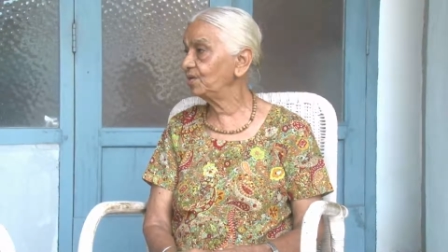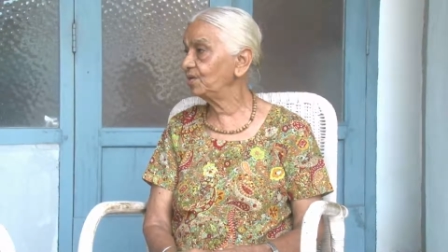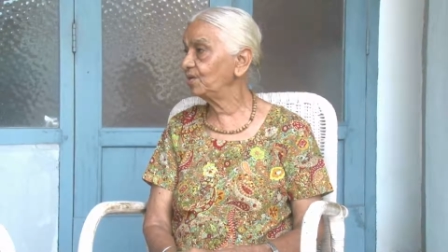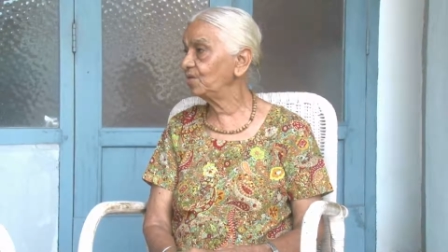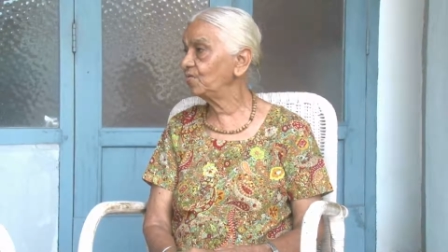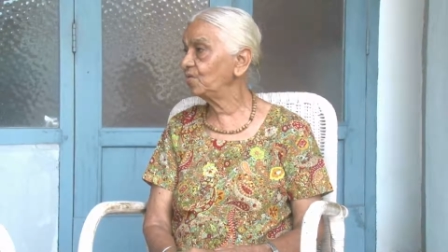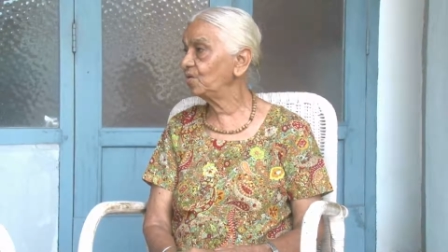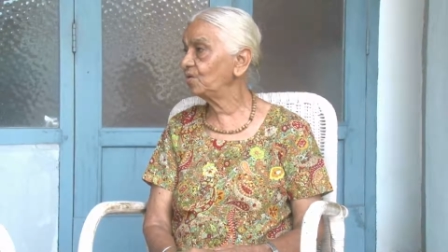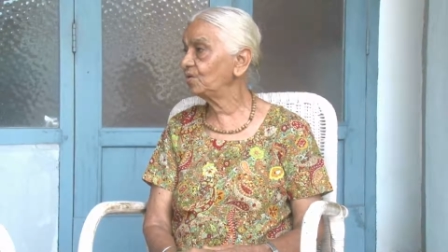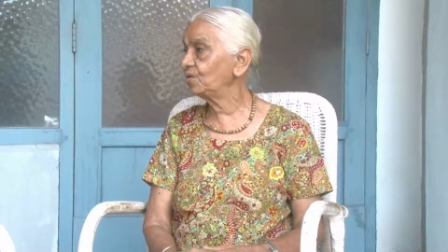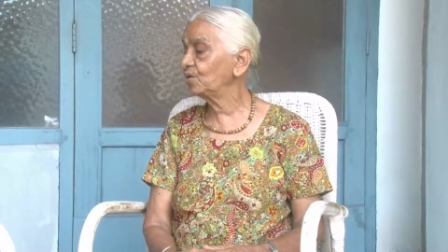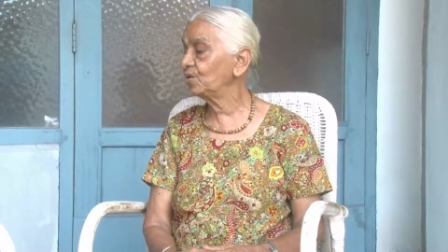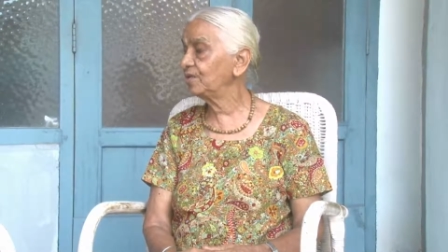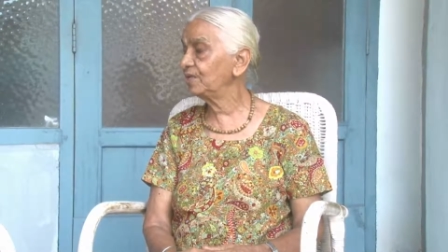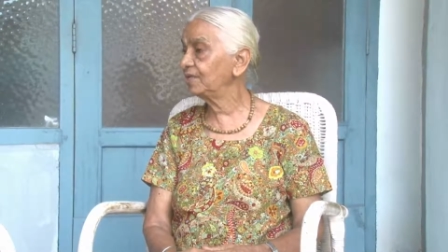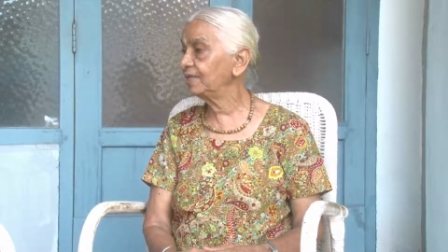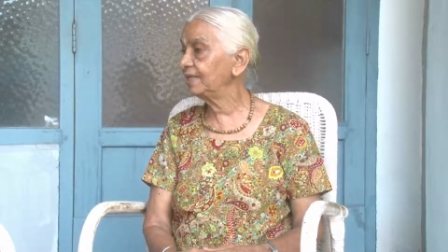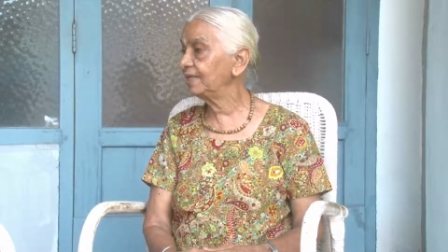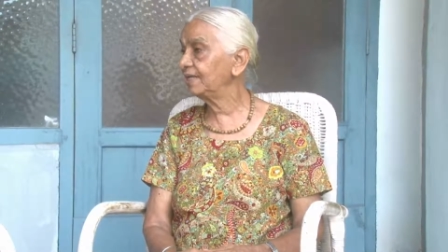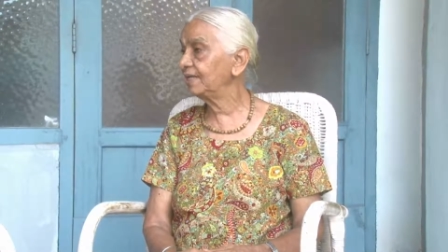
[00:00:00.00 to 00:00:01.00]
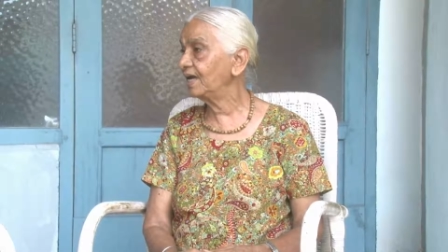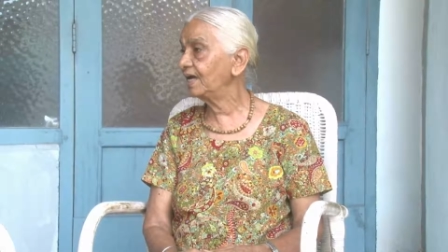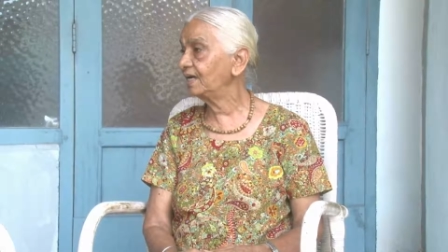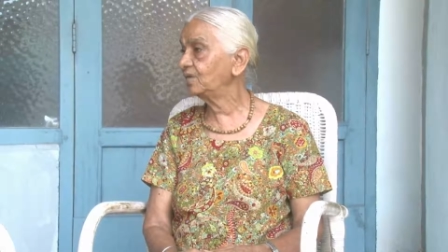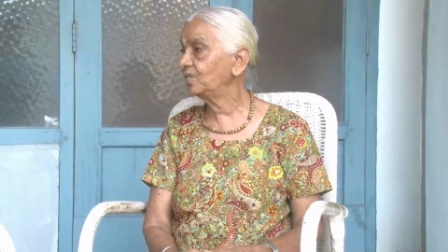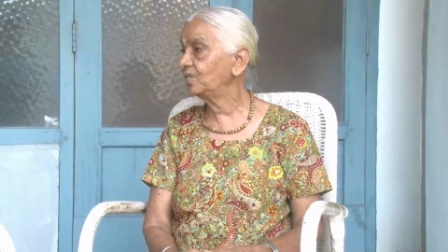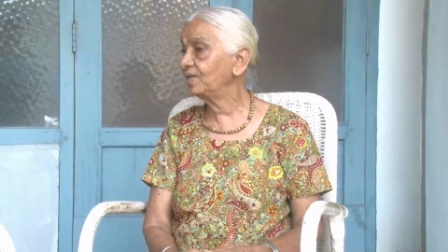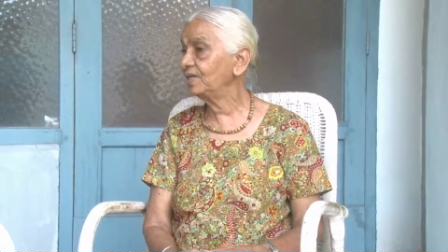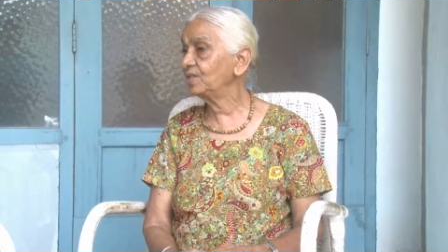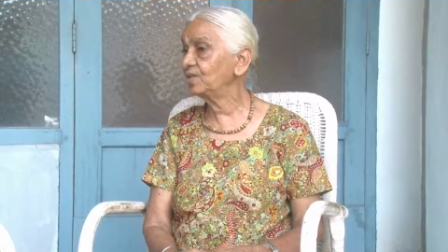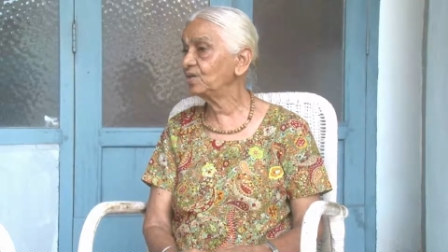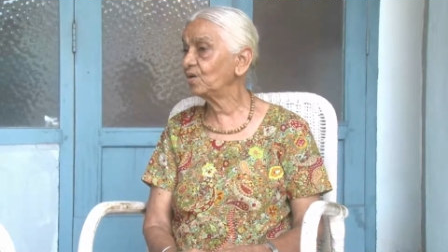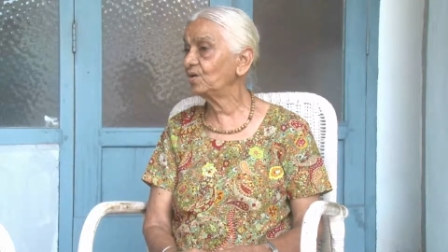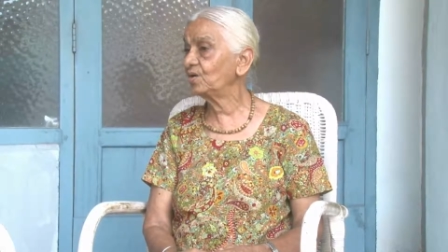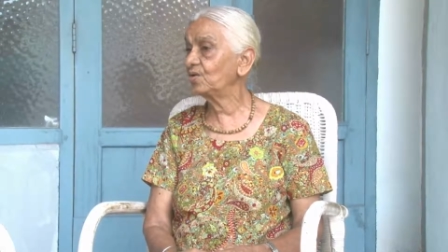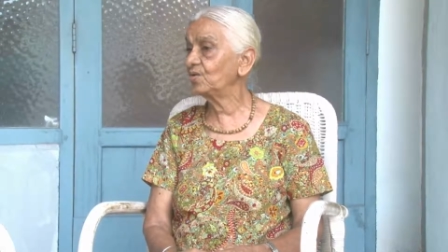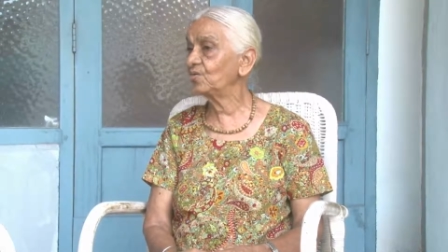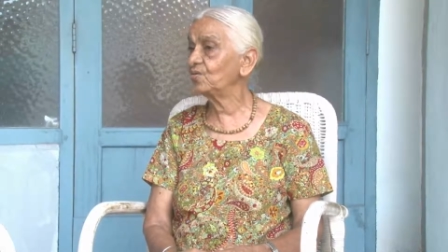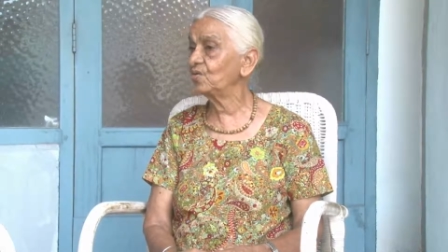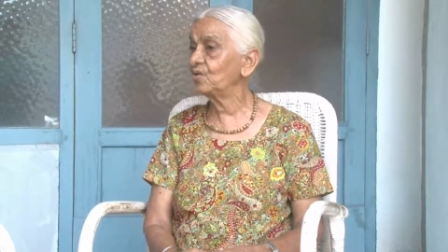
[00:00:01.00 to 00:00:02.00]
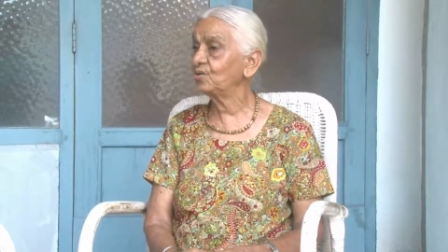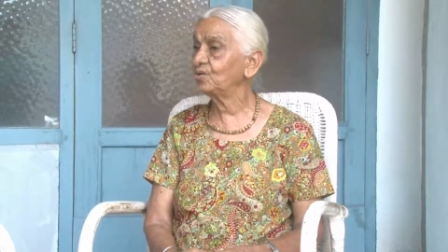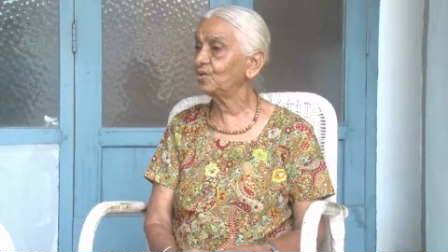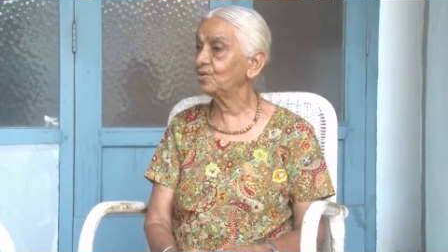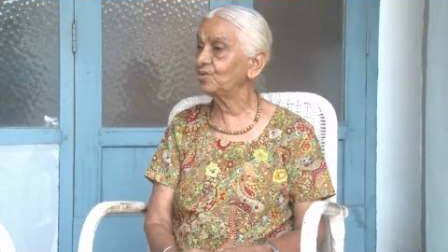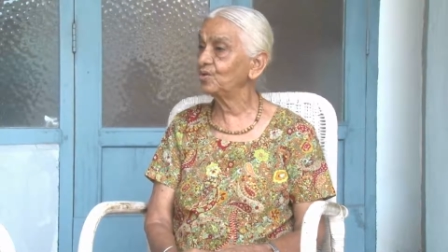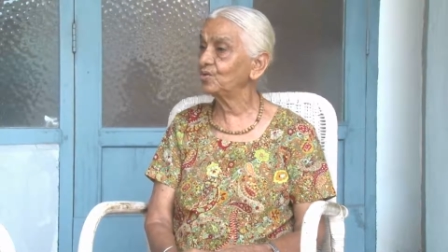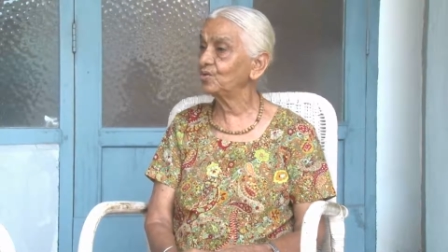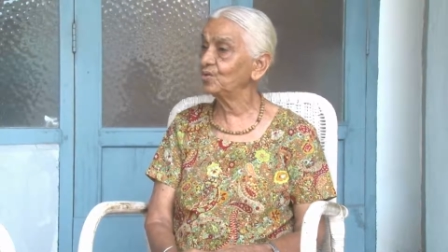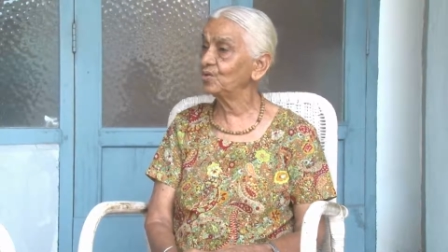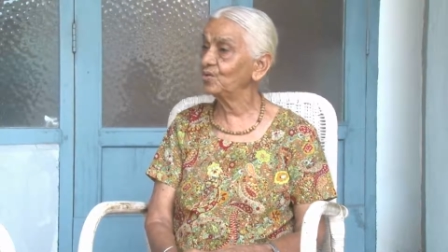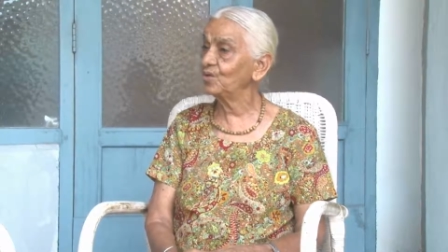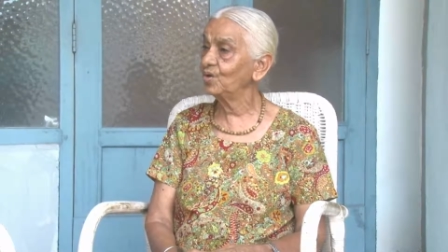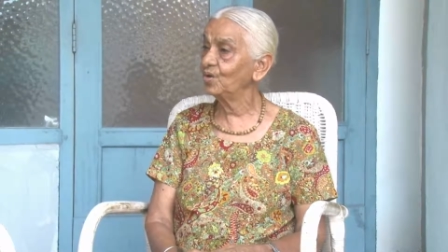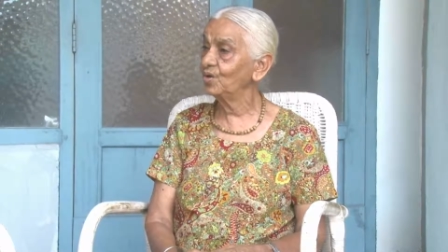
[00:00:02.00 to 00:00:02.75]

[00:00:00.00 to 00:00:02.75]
Do you want to learn the language, or do you want to do